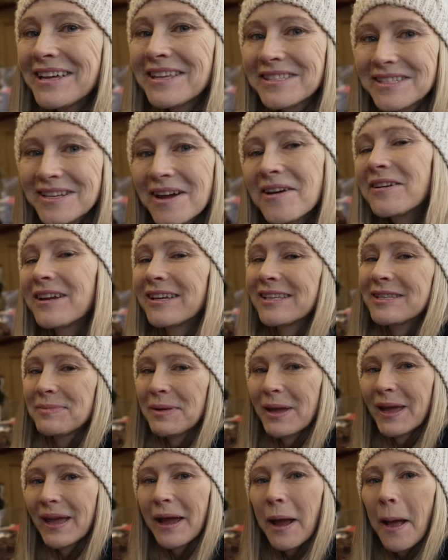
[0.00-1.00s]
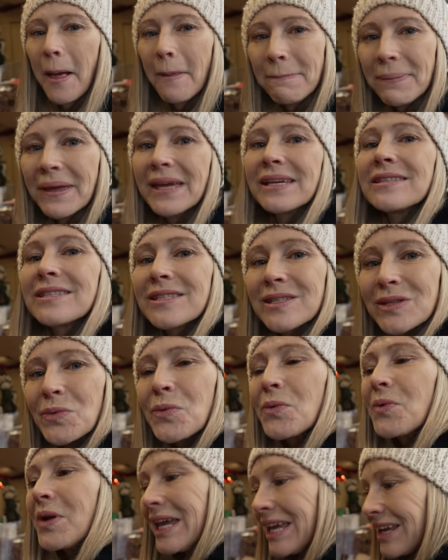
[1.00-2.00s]
is known as being a bit
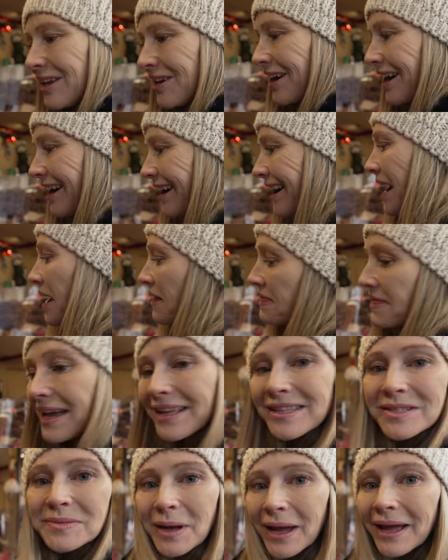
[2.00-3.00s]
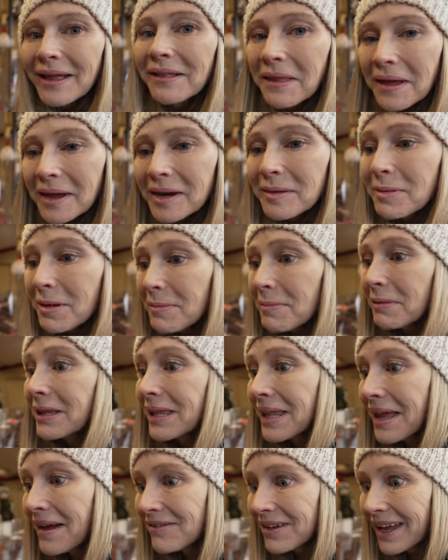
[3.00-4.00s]
sweeter, and that's why a lot of people
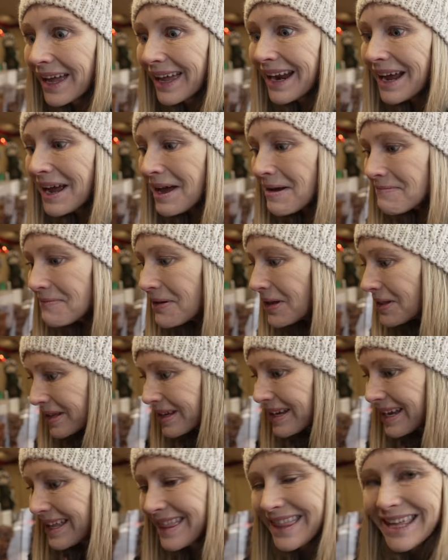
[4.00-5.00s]
love it. But look at